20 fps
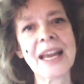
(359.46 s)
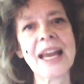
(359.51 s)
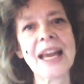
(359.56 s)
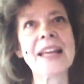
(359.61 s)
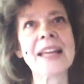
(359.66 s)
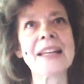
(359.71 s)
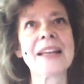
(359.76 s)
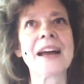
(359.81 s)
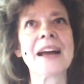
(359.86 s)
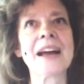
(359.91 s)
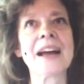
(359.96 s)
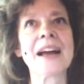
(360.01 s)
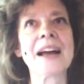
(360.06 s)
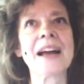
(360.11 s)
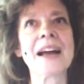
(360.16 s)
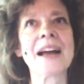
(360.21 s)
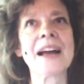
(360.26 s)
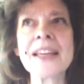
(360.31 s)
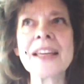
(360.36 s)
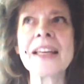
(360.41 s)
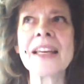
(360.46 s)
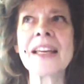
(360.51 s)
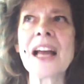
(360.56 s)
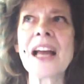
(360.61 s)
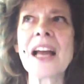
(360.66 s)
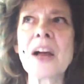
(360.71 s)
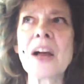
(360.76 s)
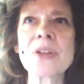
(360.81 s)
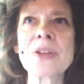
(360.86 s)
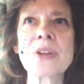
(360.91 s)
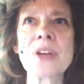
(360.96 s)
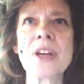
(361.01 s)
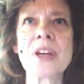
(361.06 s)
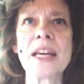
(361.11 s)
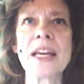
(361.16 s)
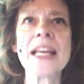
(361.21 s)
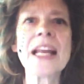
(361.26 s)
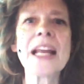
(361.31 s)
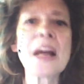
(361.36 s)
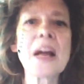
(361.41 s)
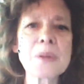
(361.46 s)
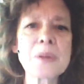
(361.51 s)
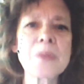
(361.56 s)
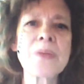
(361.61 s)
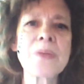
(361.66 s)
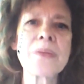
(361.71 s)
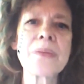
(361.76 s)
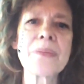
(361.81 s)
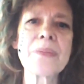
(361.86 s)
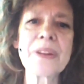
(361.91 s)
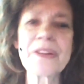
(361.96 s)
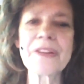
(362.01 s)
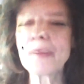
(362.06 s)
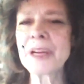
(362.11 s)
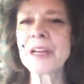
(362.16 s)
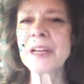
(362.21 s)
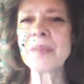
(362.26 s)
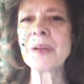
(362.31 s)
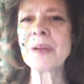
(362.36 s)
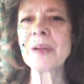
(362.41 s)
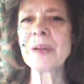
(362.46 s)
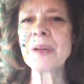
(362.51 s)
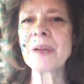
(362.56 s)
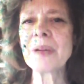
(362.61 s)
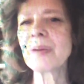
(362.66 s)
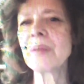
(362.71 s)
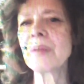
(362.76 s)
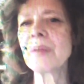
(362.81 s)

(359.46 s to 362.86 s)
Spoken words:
And I think it helps for many people pick